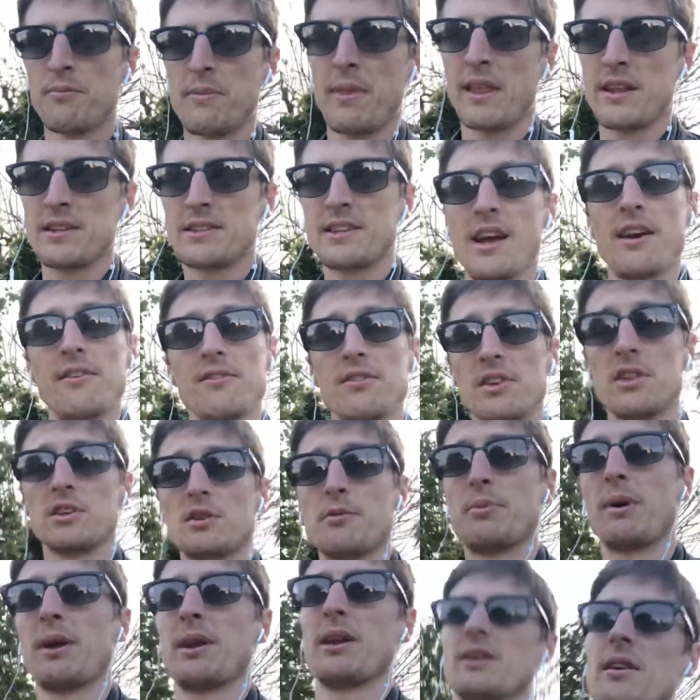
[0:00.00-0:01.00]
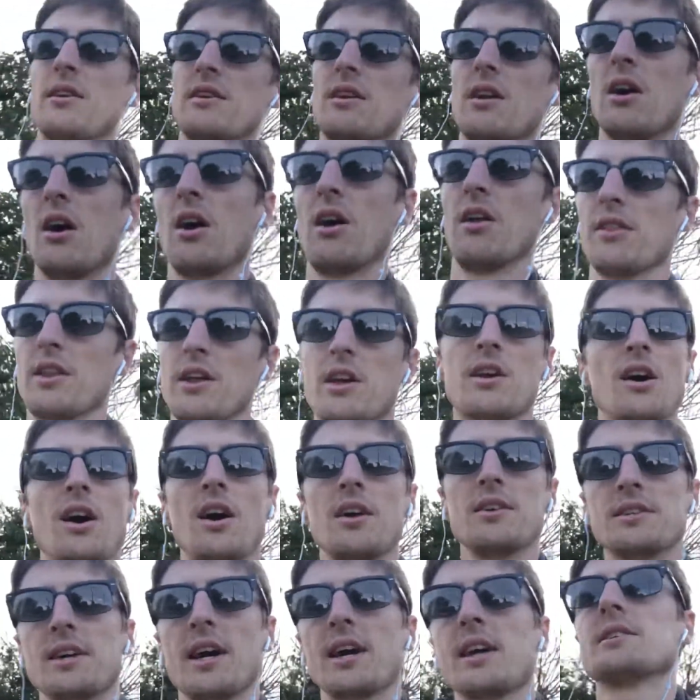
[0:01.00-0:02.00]
It's heavily dependent on the
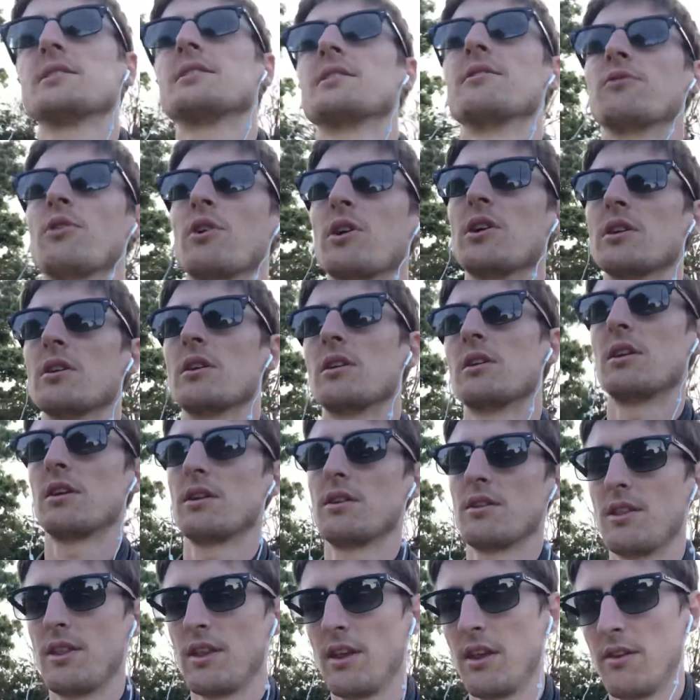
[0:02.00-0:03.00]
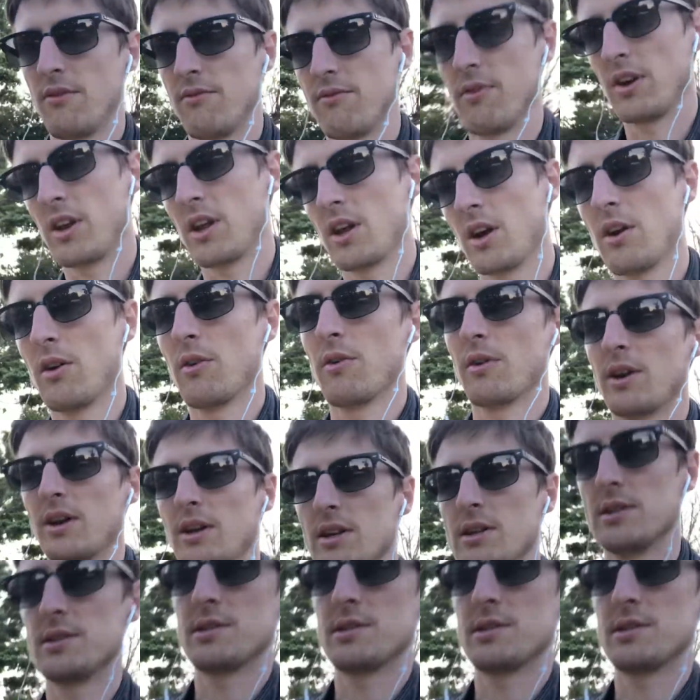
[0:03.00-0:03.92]
context of what the video is